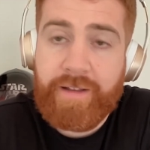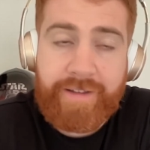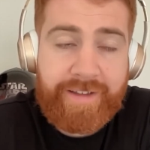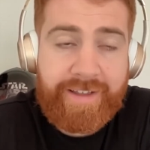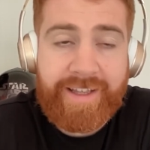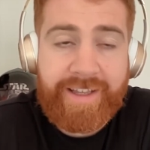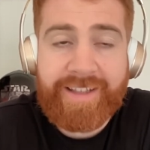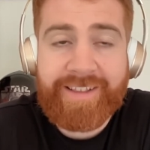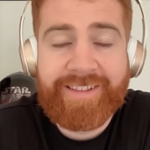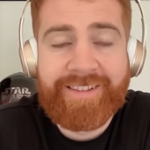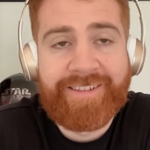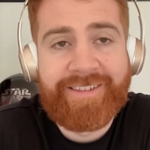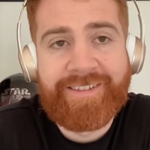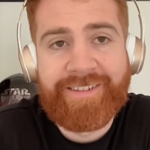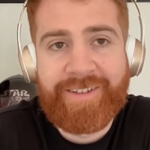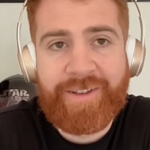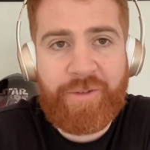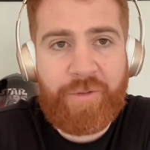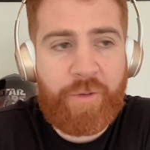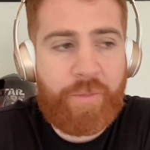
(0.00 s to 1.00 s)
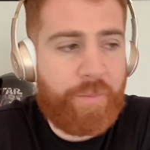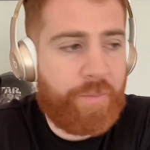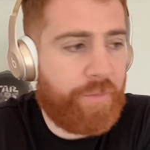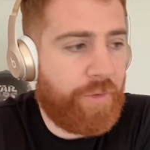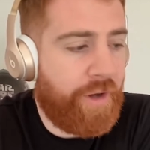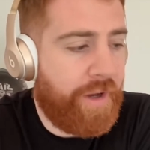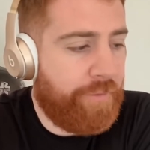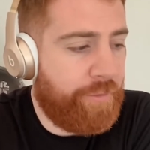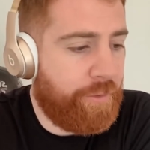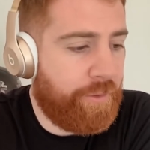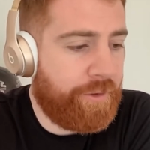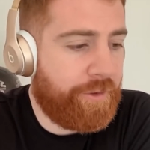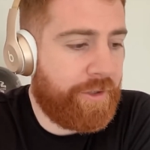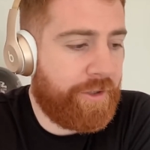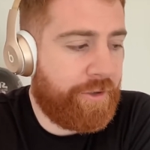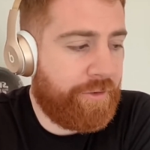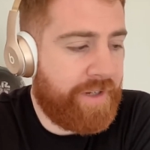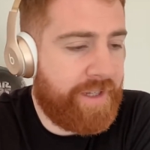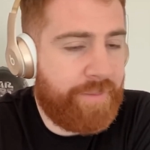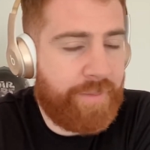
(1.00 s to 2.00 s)
again, not everyone will
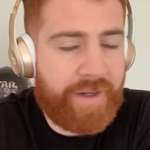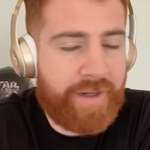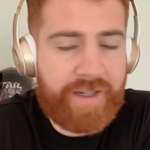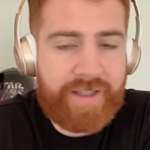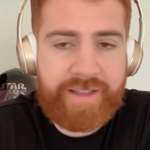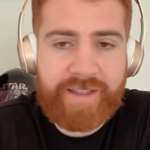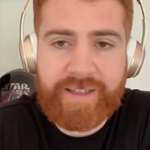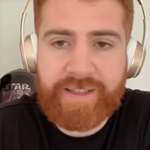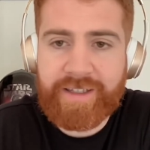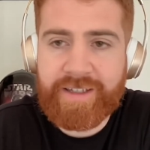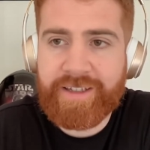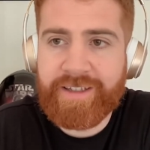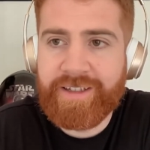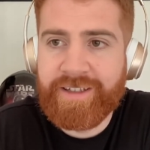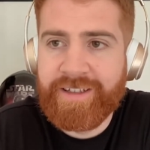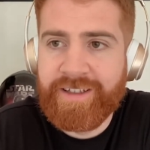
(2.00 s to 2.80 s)
agree, but I think